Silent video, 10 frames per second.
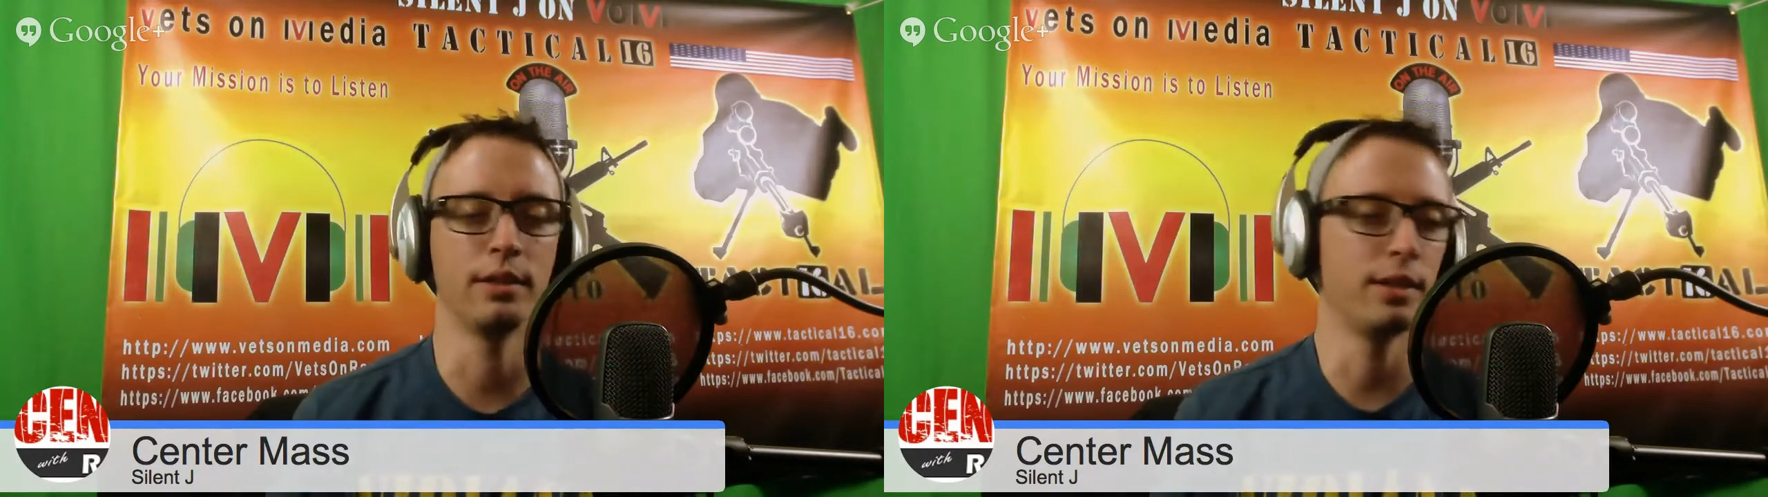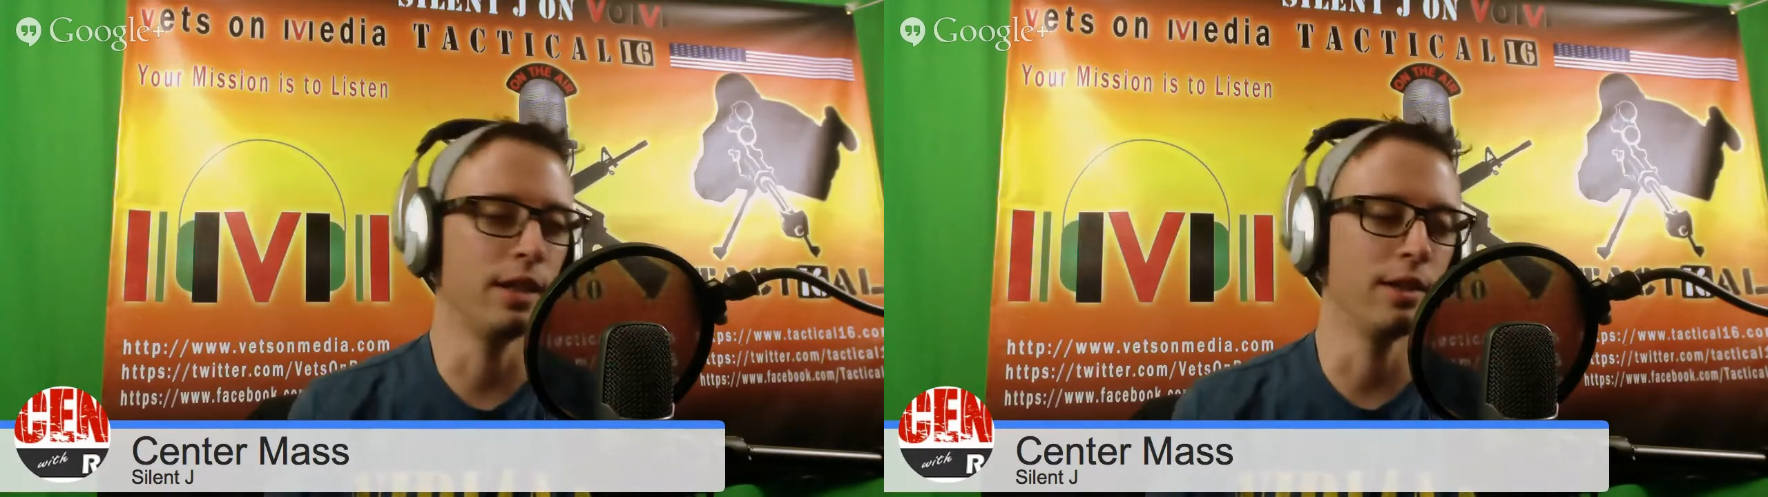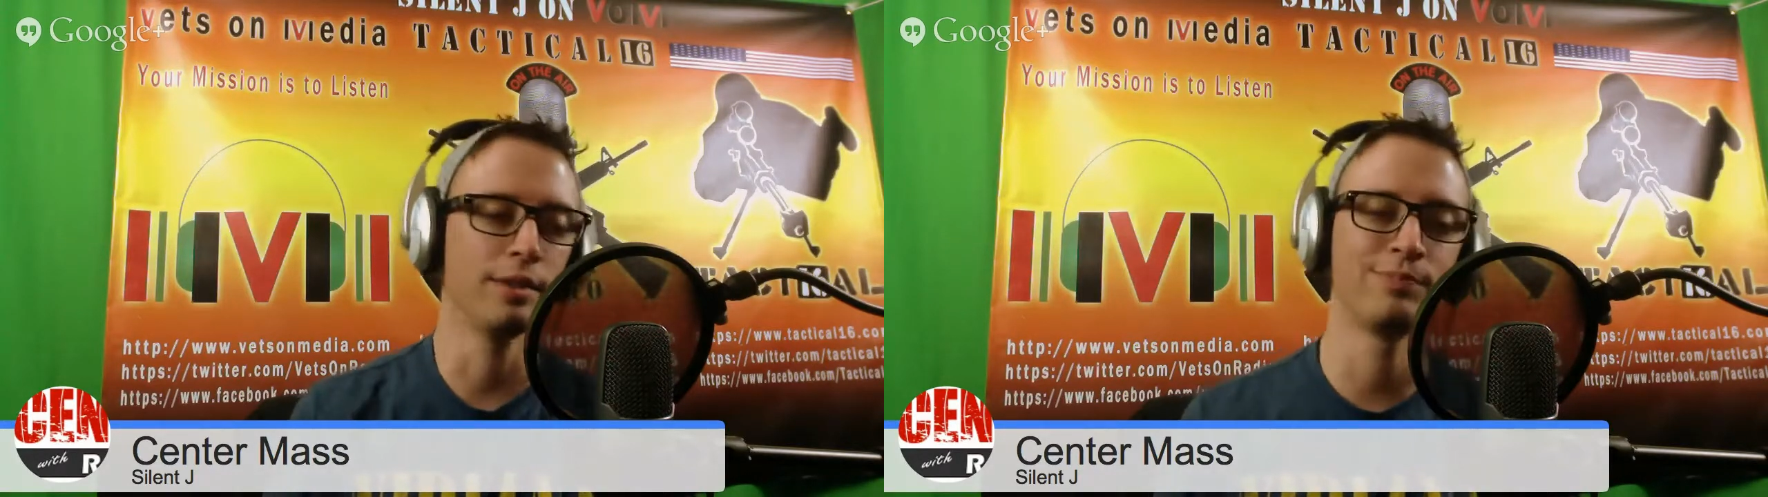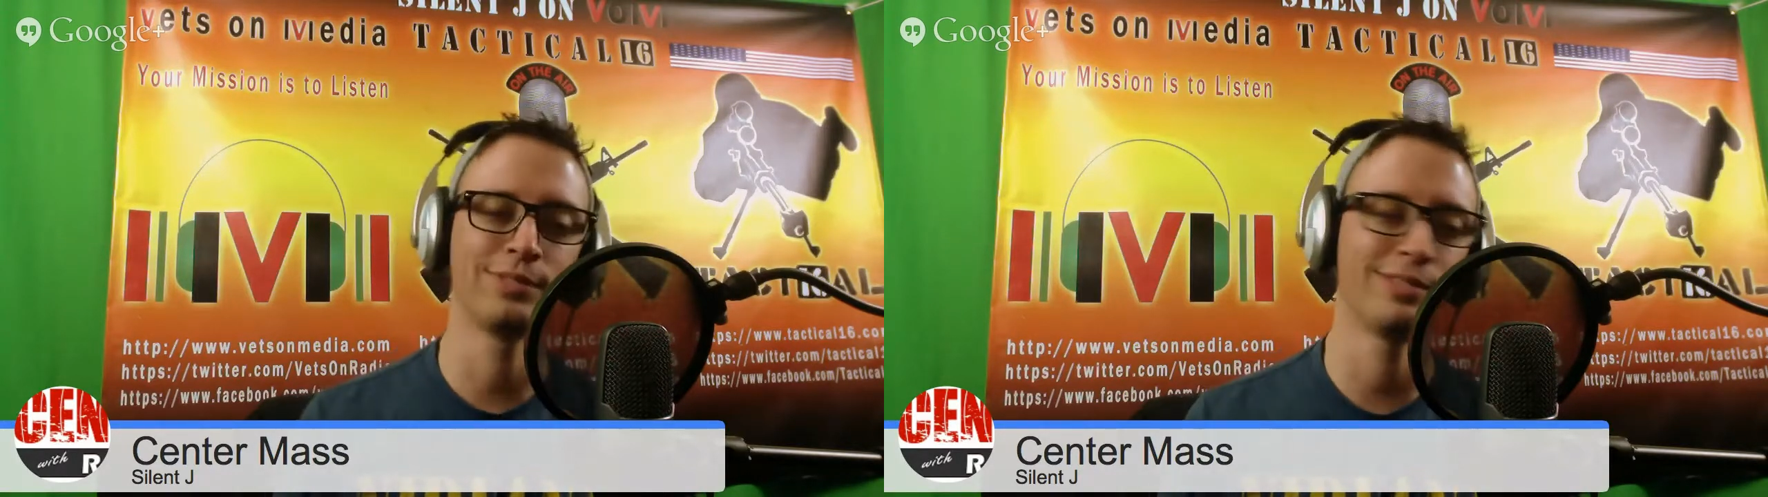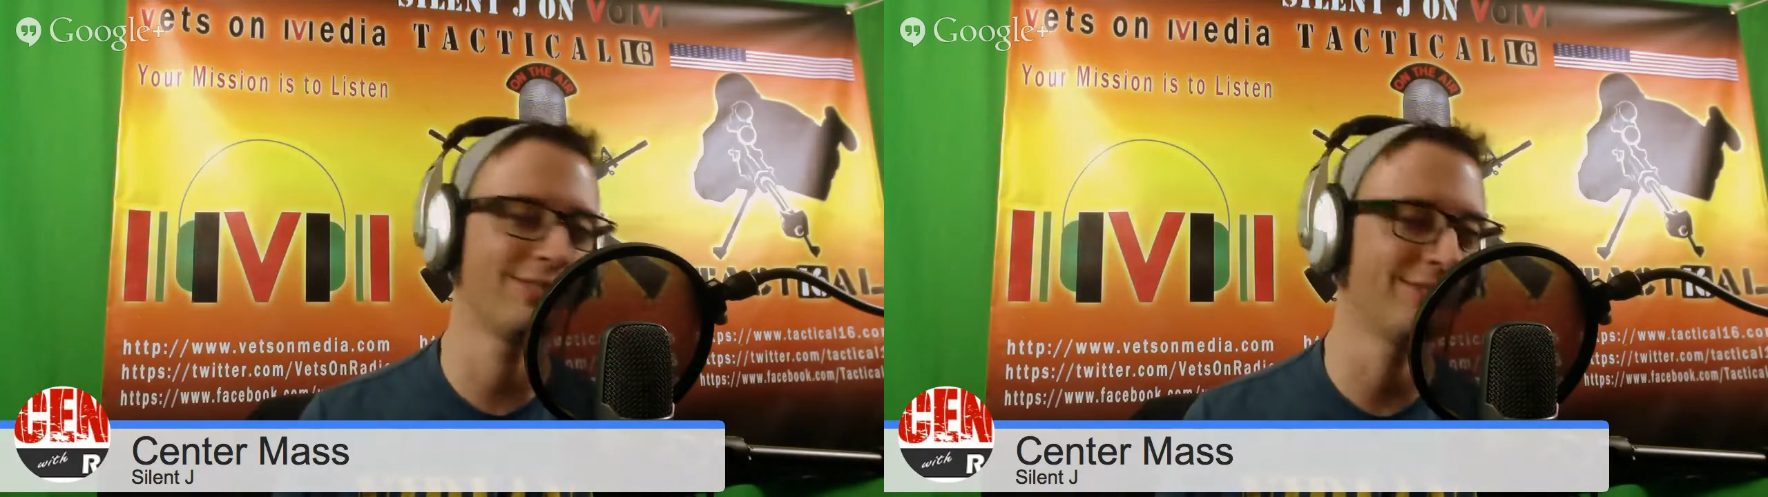
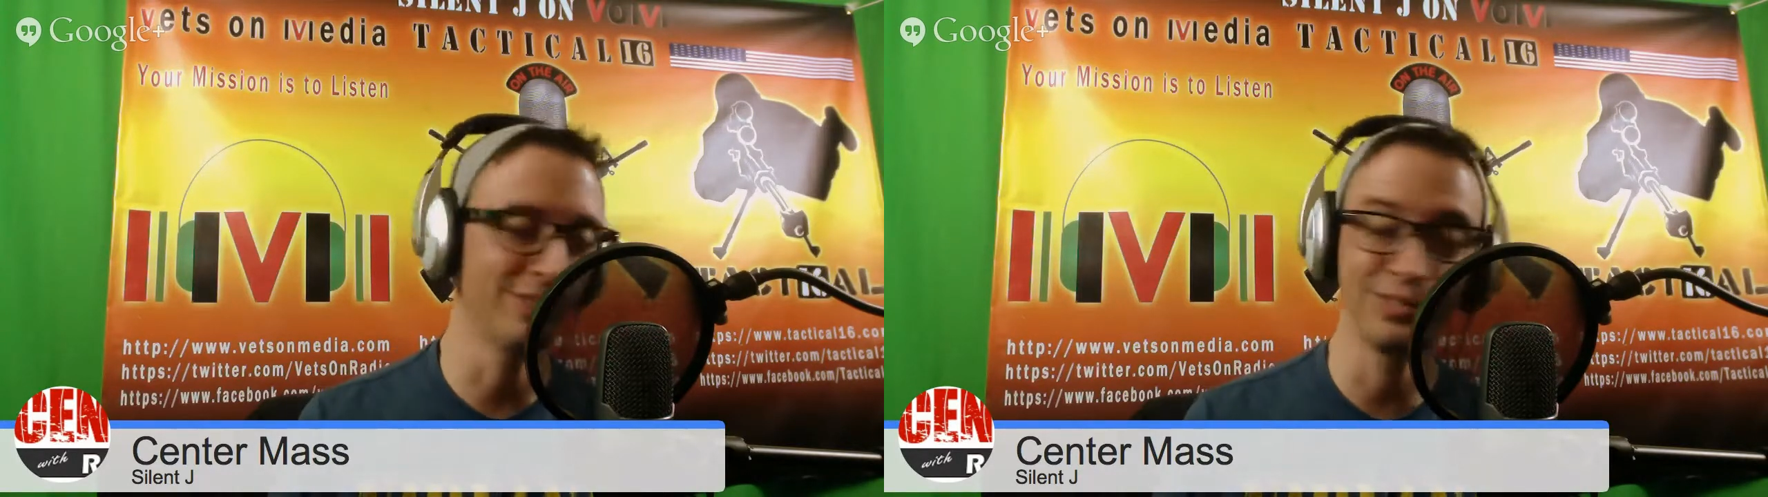these